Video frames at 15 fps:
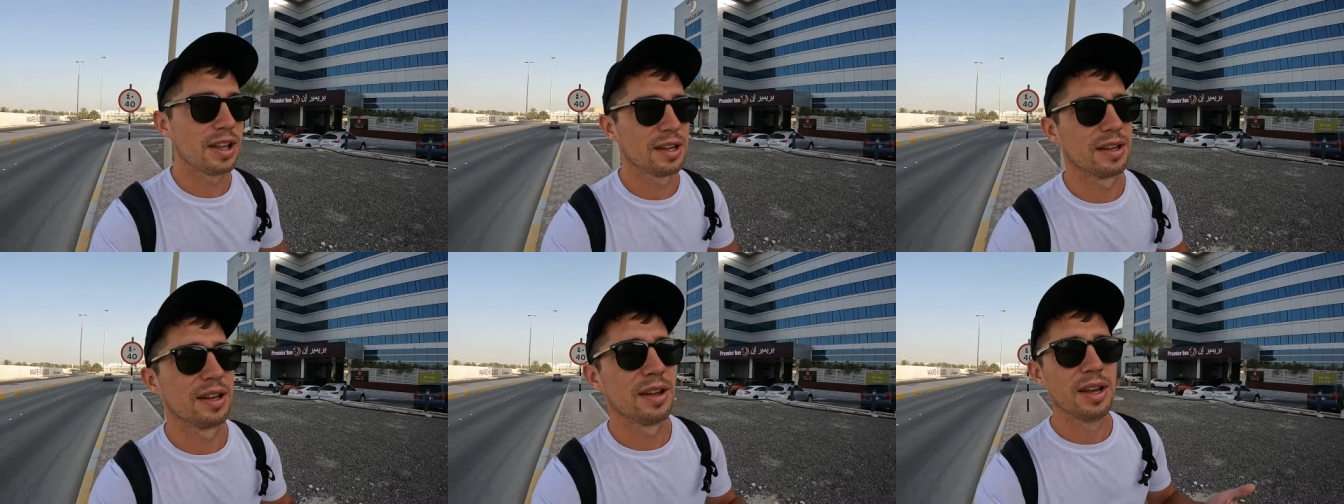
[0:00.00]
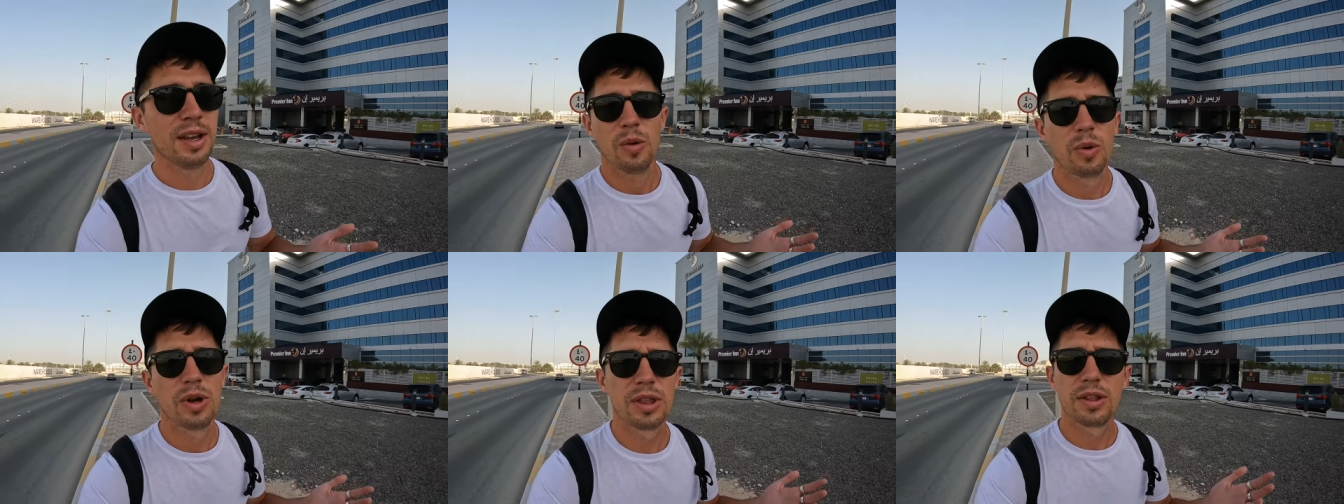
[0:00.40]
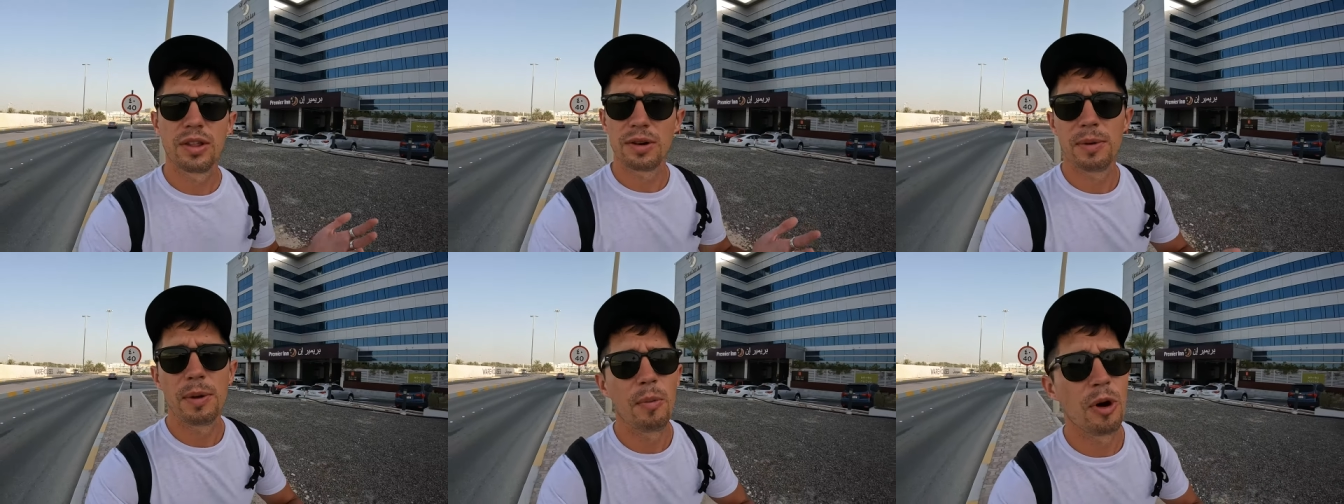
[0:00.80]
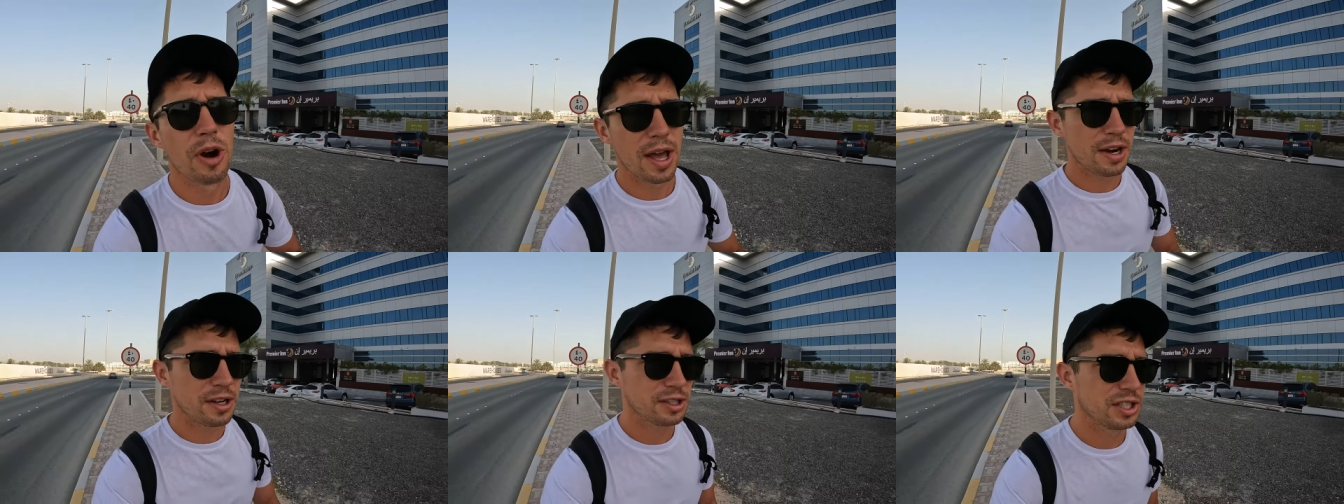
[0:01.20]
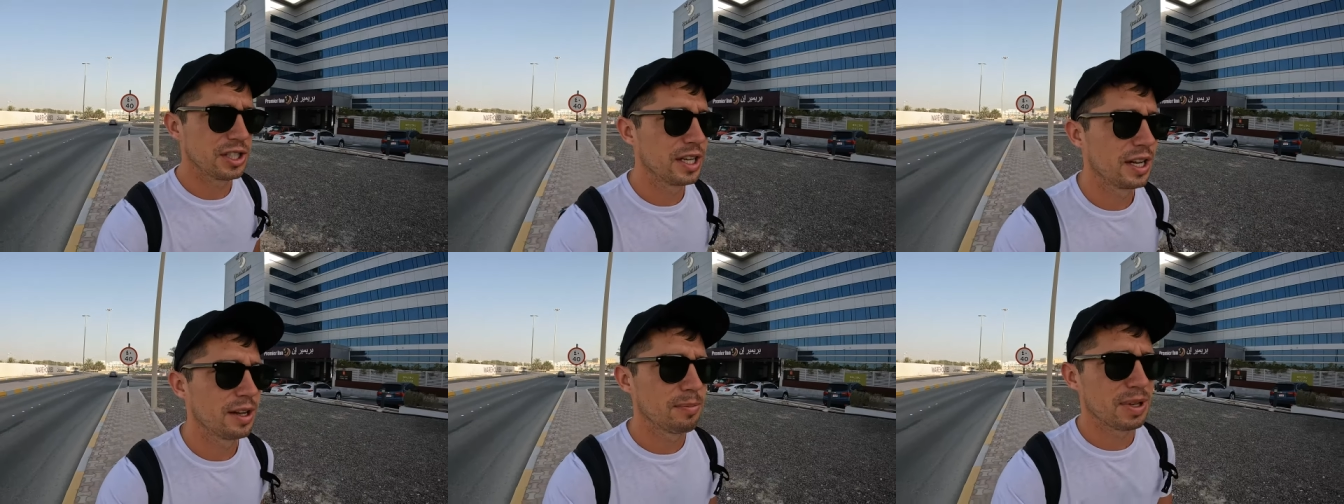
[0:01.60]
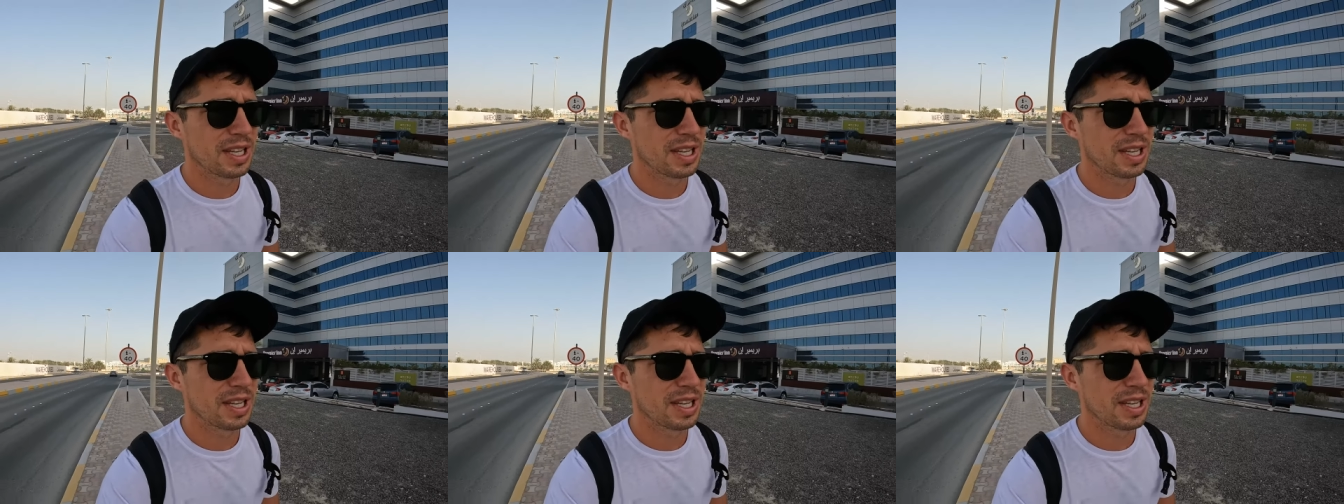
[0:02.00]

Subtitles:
like with a little bit more energy,